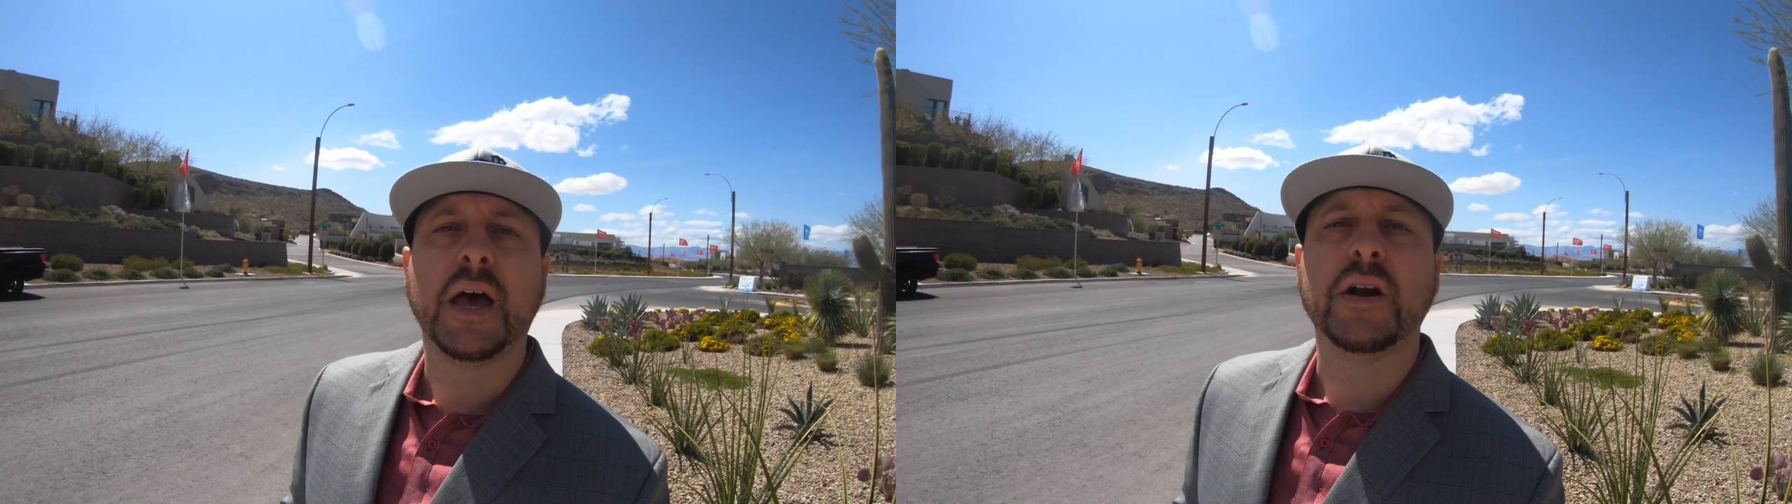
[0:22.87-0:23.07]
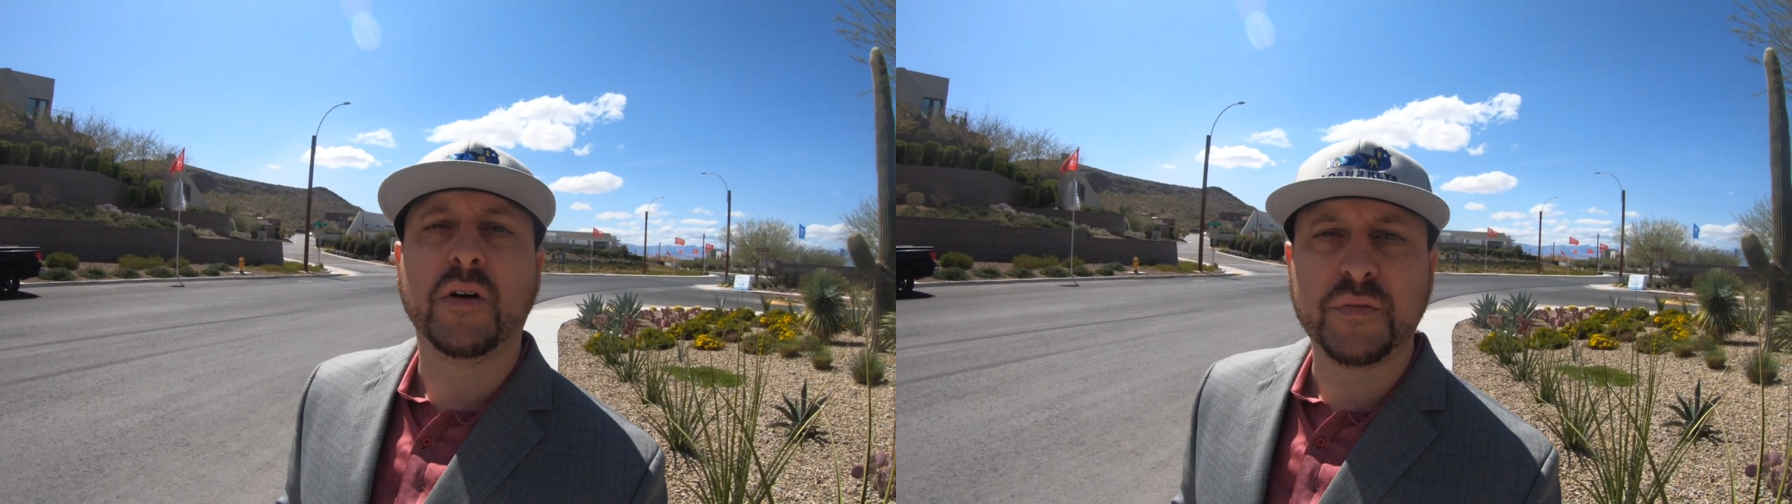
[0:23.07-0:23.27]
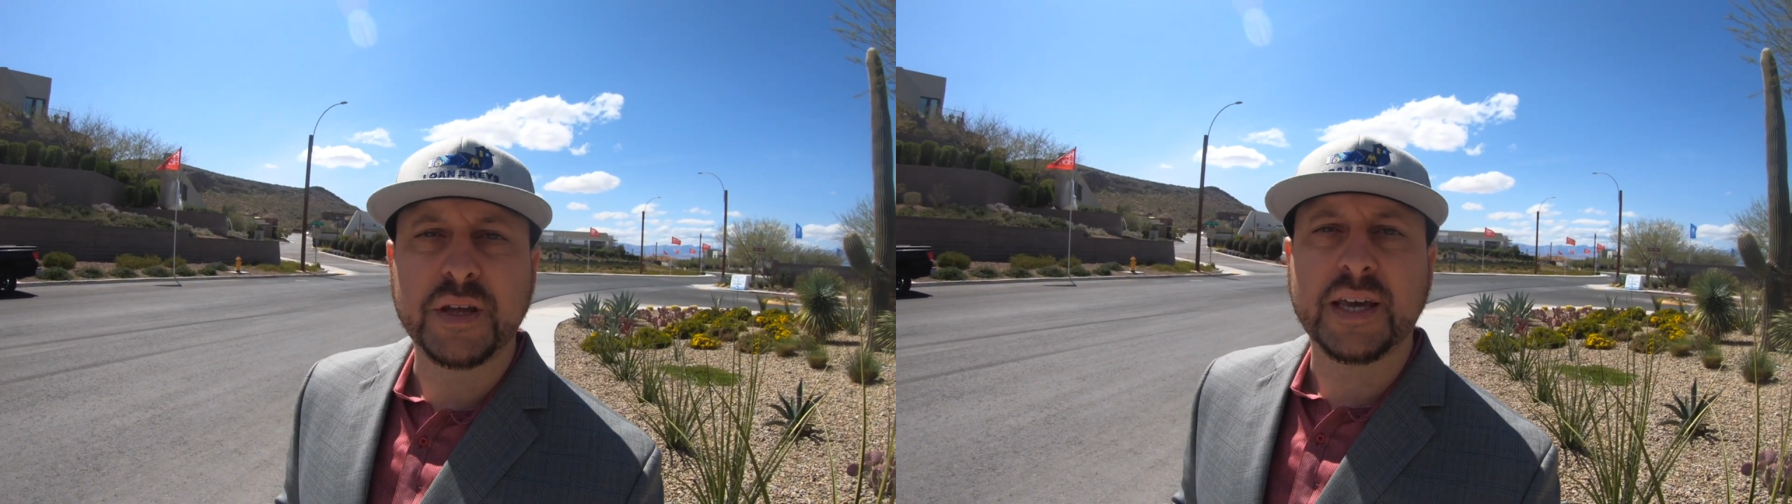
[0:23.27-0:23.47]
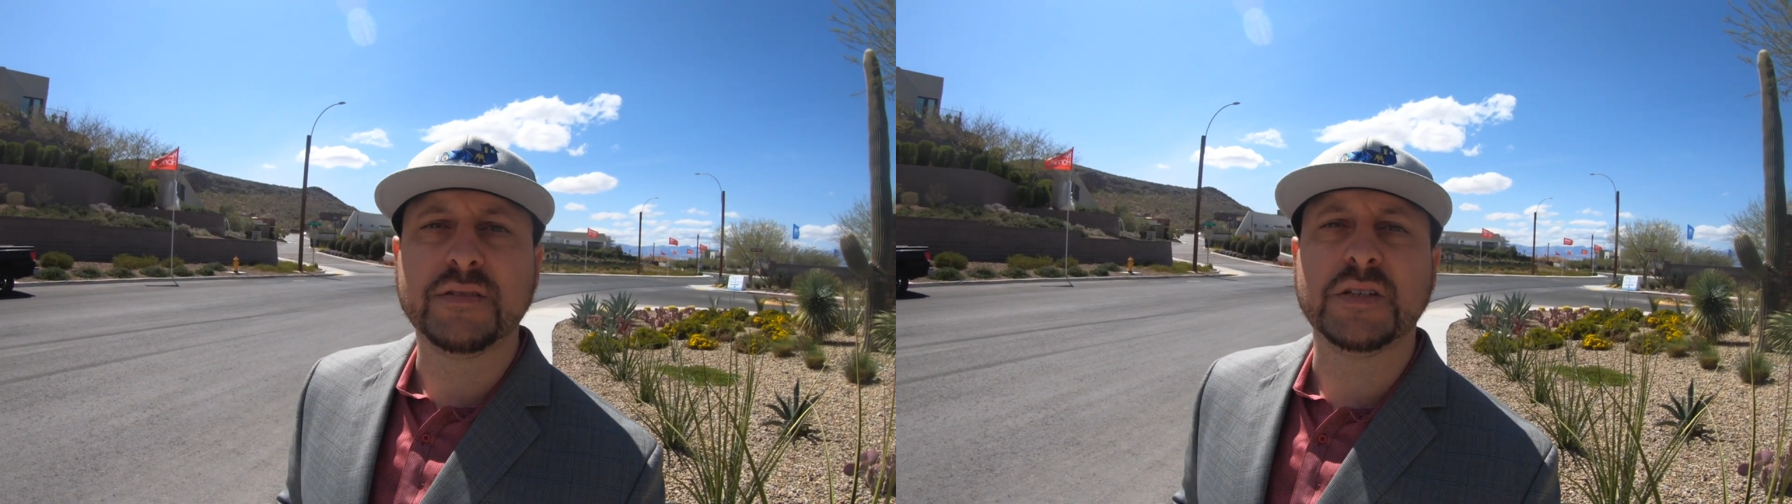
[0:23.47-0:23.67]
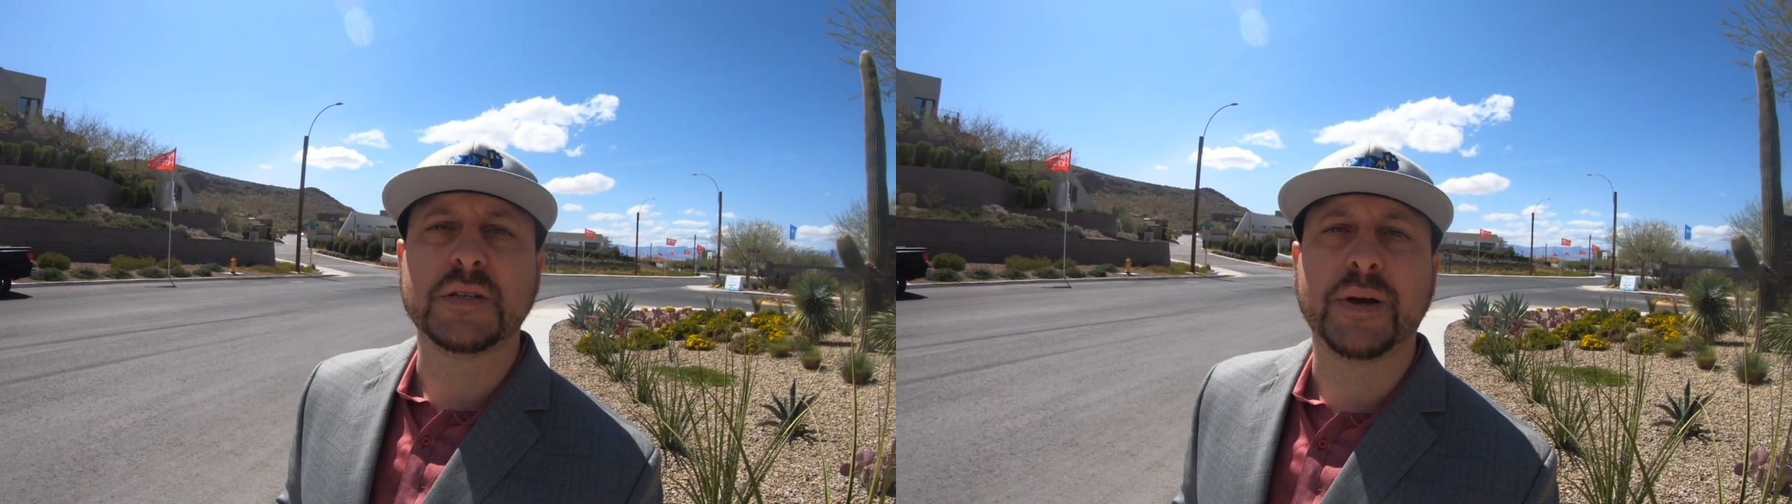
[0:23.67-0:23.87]
and hopefully it
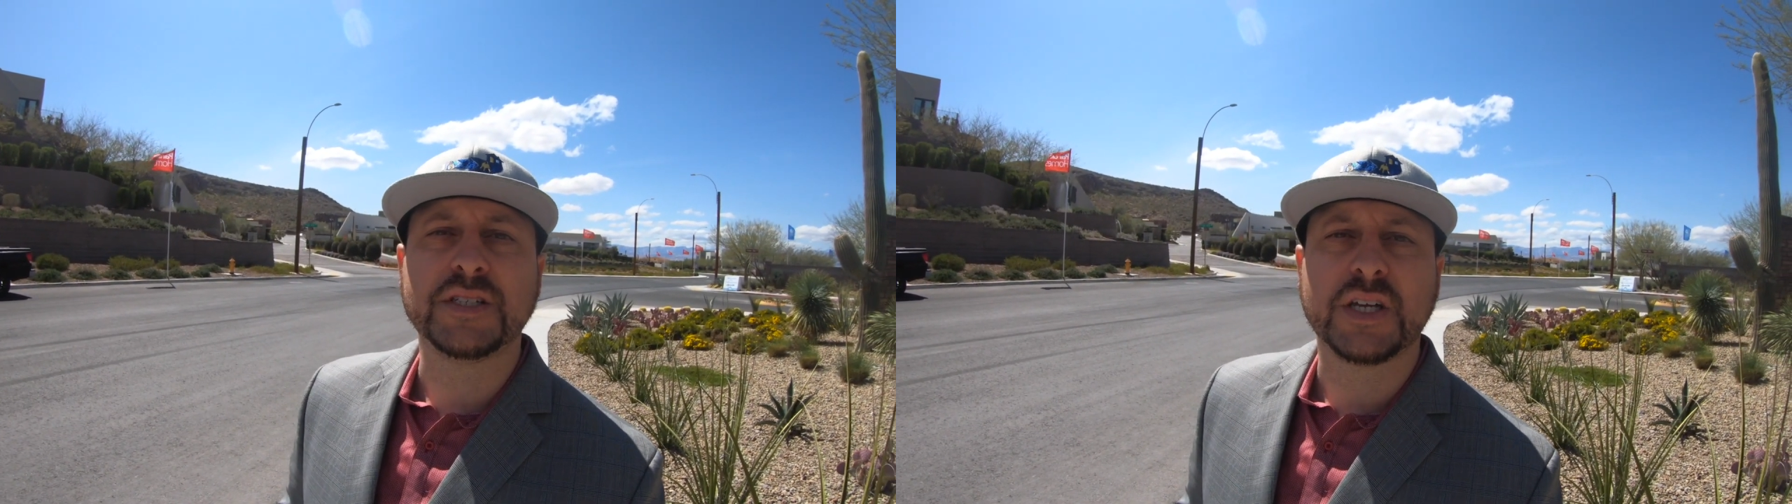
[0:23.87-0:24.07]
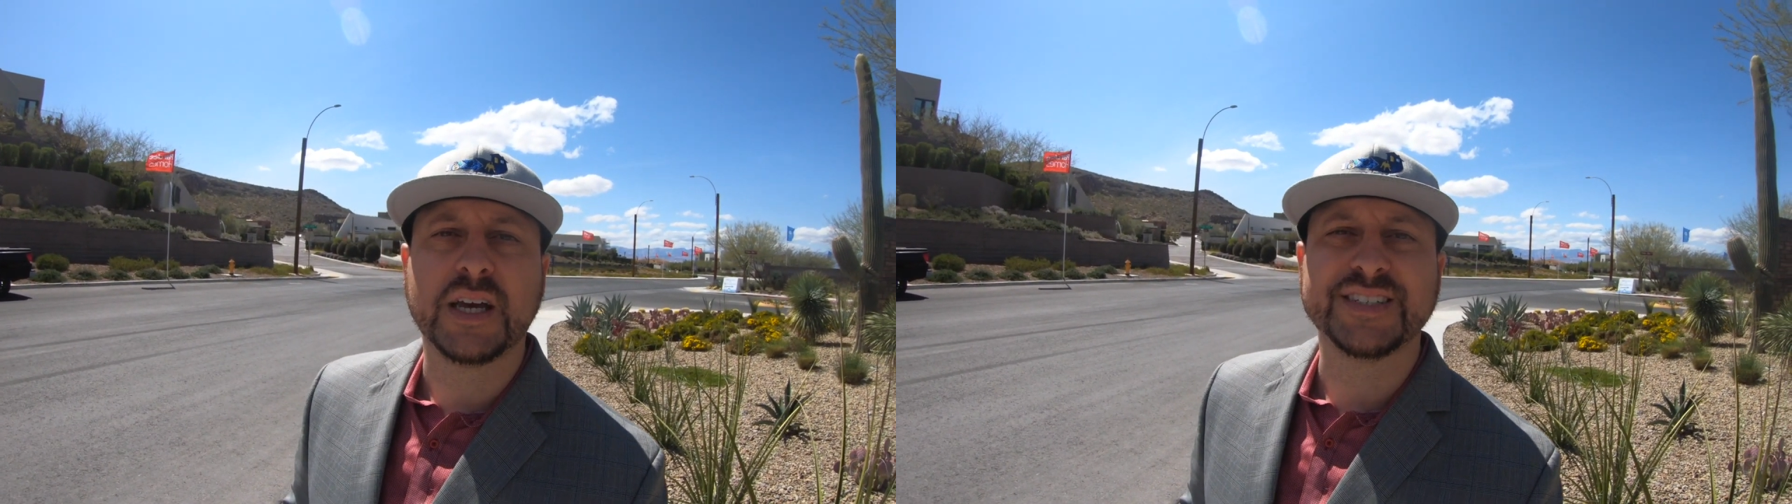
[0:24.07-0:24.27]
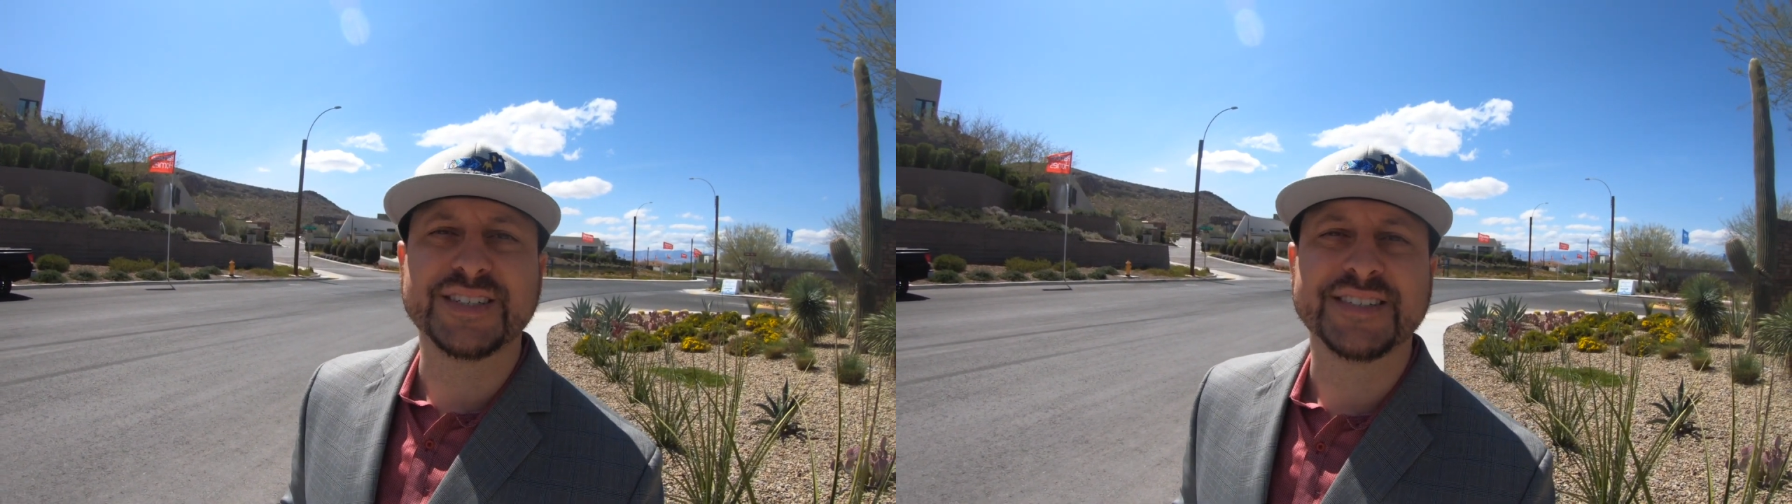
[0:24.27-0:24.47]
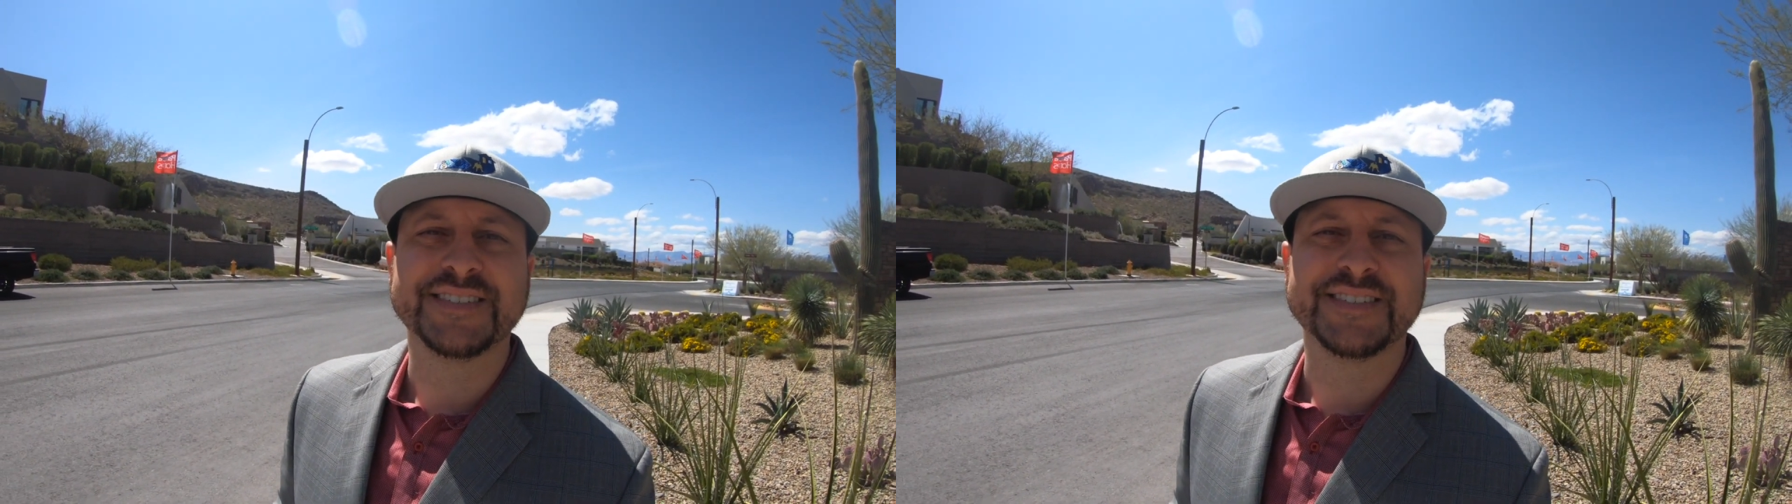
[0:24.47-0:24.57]
gives you some education.